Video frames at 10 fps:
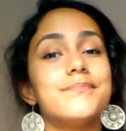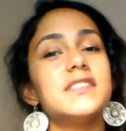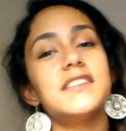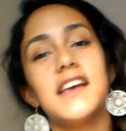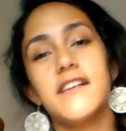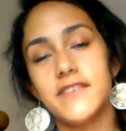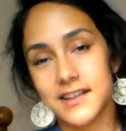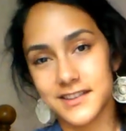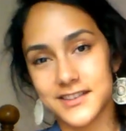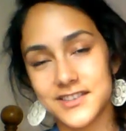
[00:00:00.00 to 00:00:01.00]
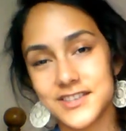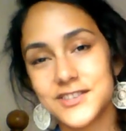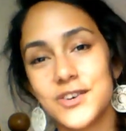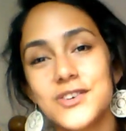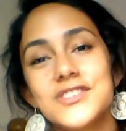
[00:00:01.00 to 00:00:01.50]
Didn't have that luxury,
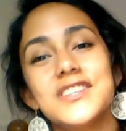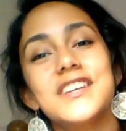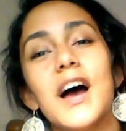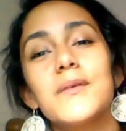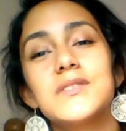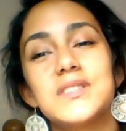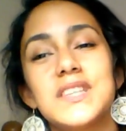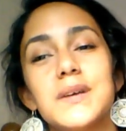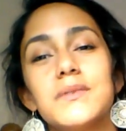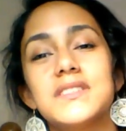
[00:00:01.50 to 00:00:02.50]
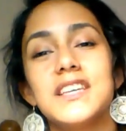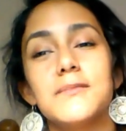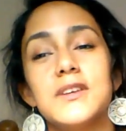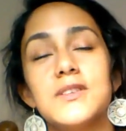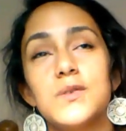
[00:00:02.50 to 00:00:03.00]
so she's able to
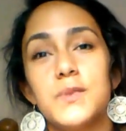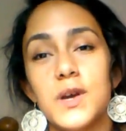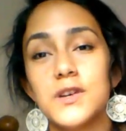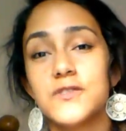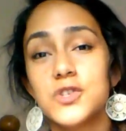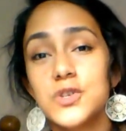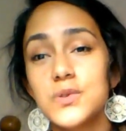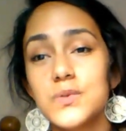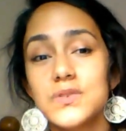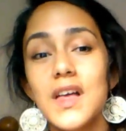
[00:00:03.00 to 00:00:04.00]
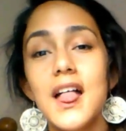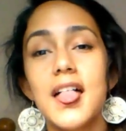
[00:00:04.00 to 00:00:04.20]
get me into a pair of shoes